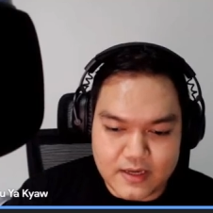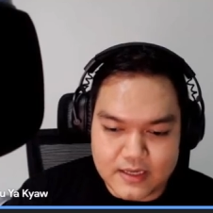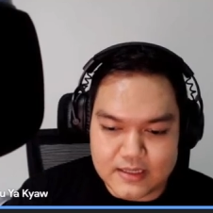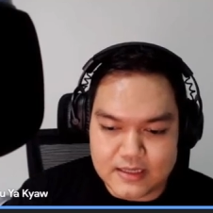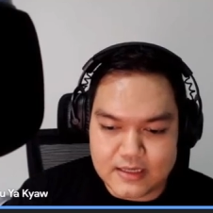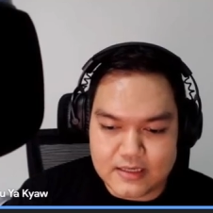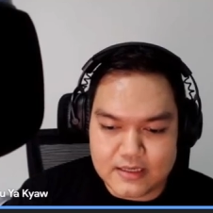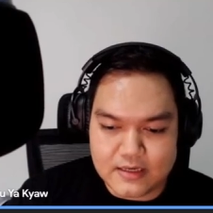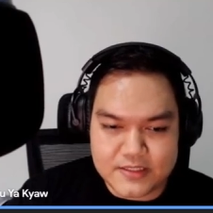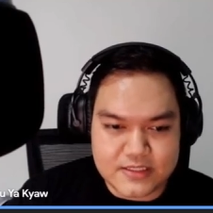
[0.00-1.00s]
right?
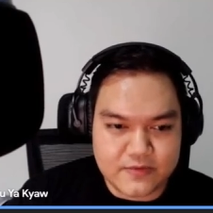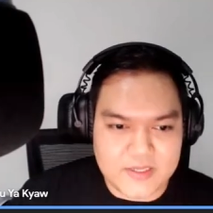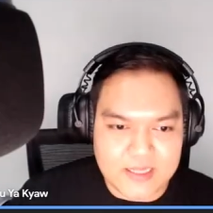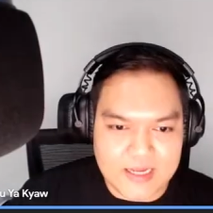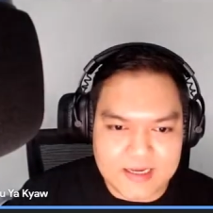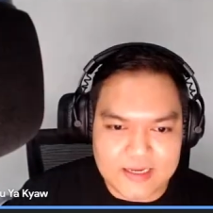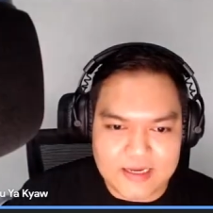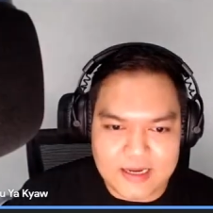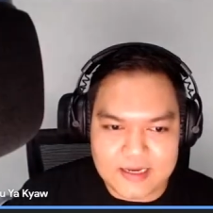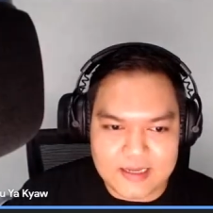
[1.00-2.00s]
Let me see whether I
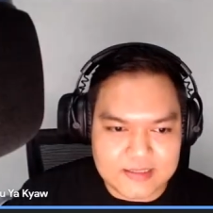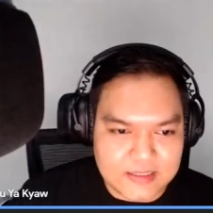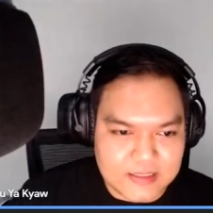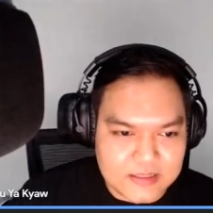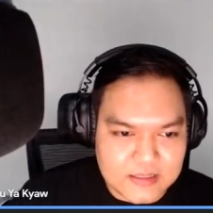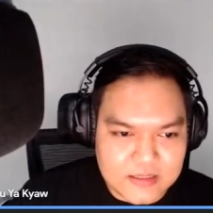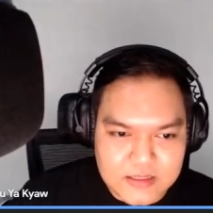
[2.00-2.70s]
can highlight it.